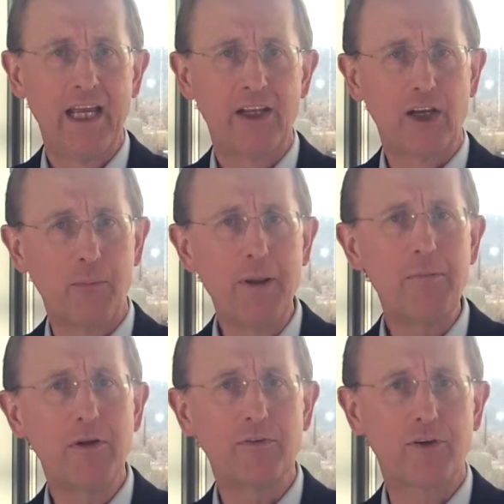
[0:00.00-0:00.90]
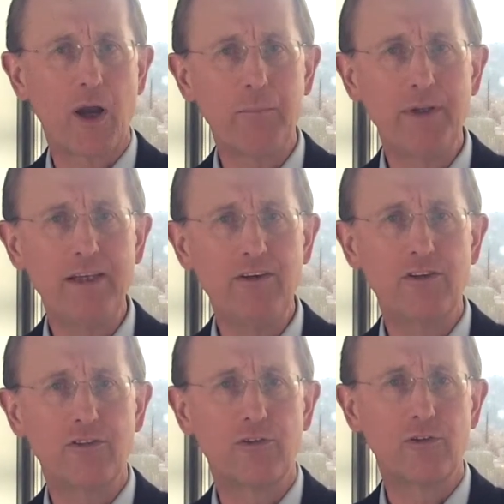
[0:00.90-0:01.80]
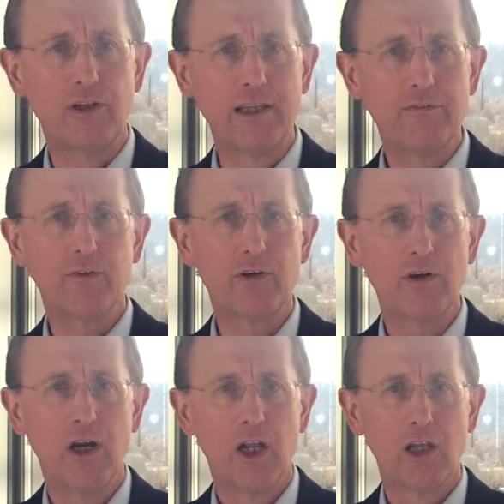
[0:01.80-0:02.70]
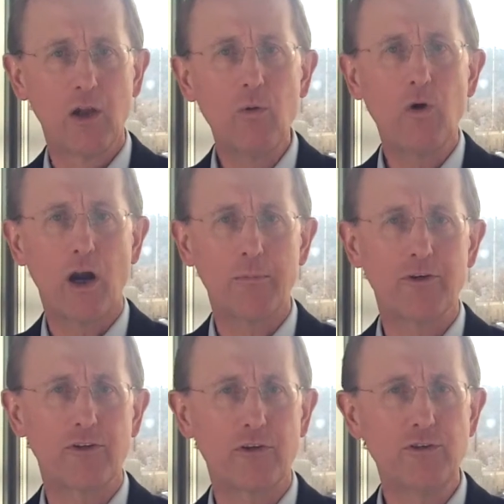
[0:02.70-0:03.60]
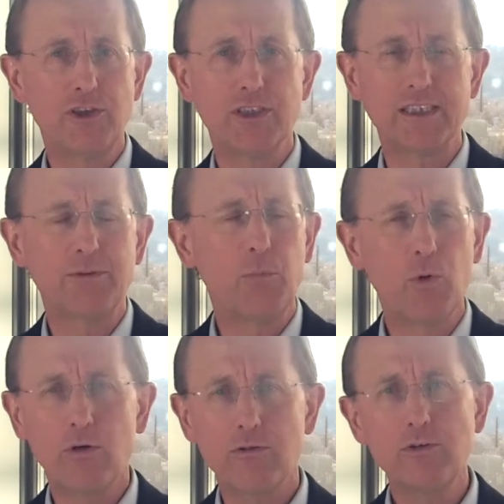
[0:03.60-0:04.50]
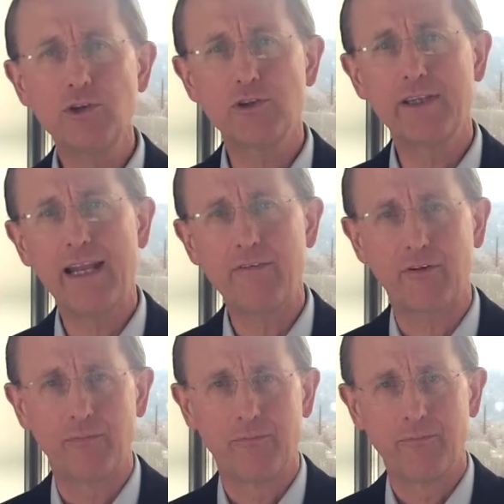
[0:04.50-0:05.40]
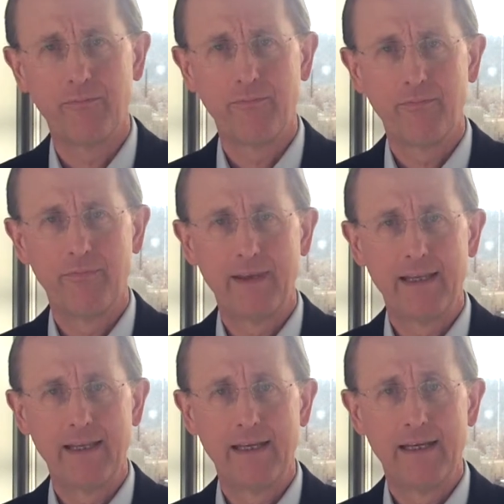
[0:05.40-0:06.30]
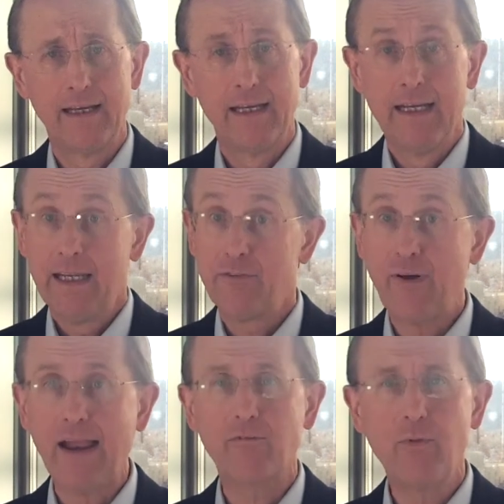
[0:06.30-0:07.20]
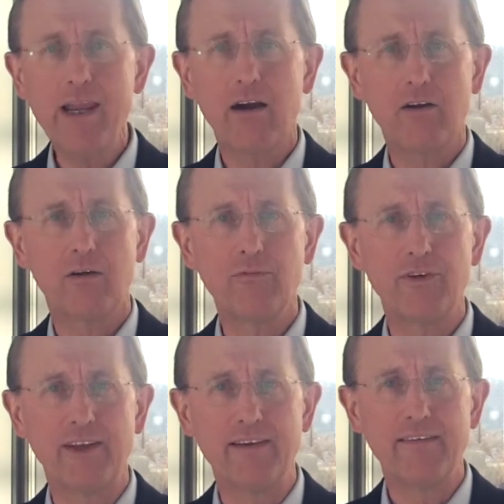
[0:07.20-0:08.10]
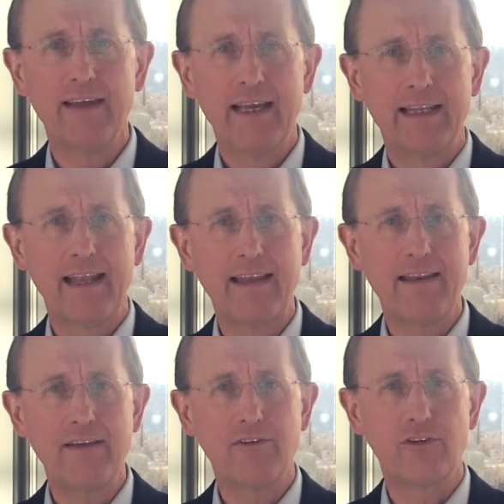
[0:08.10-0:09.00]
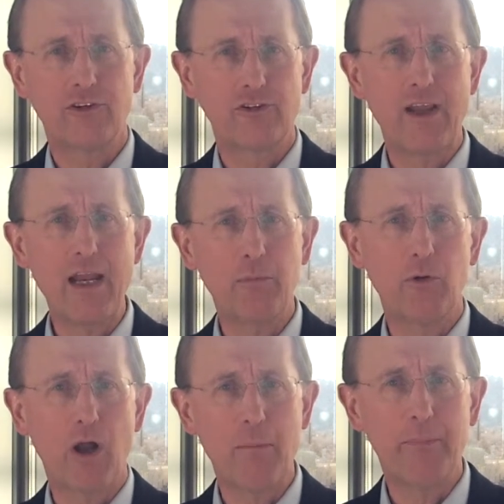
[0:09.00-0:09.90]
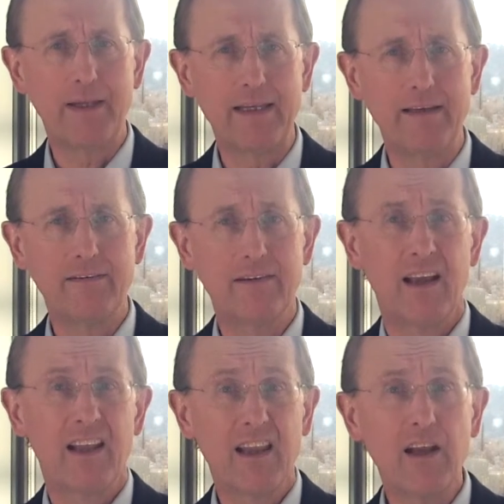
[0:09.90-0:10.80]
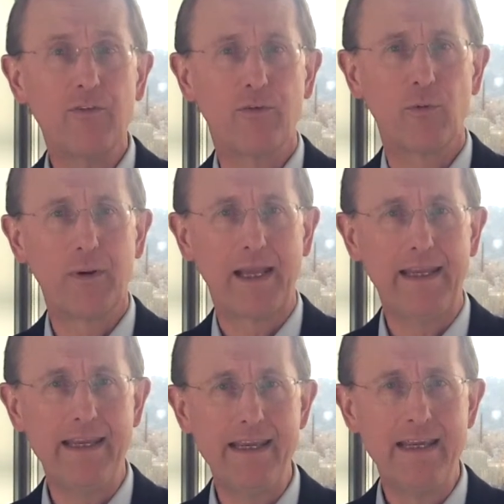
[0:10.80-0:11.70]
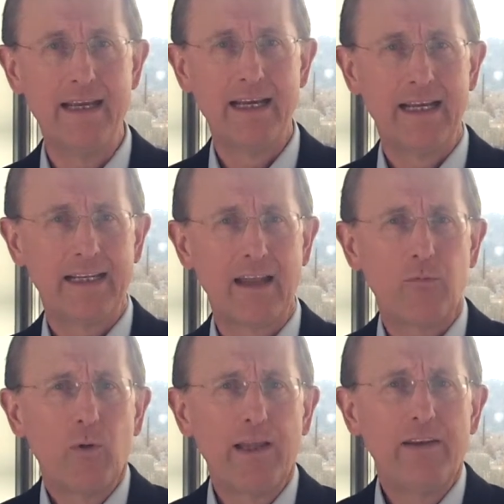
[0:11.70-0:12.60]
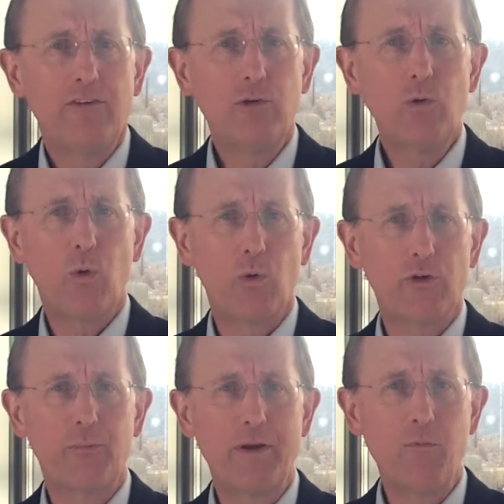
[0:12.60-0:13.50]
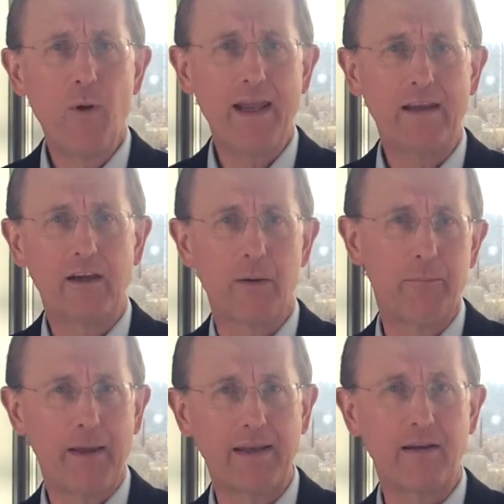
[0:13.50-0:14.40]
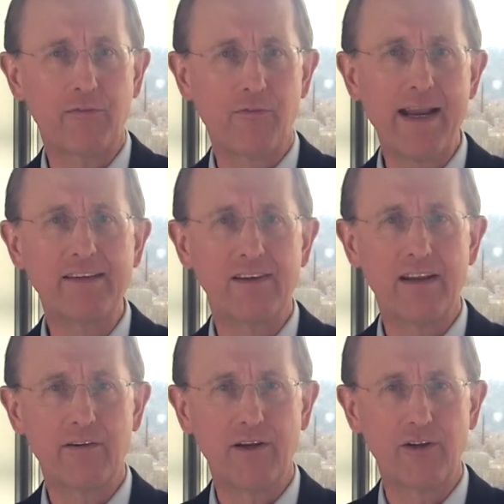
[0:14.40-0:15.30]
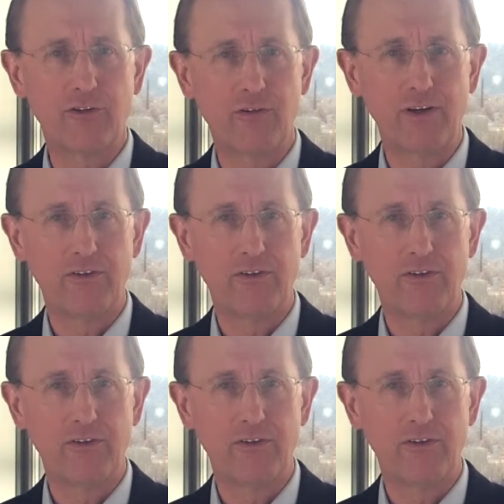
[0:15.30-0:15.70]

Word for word: The commitment of companies to deliver low-carbon solutions is more crucial than ever. In fact, we are confident that it is the sustainable companies, like Formula E, that will in due course be winning the competitive race in their industries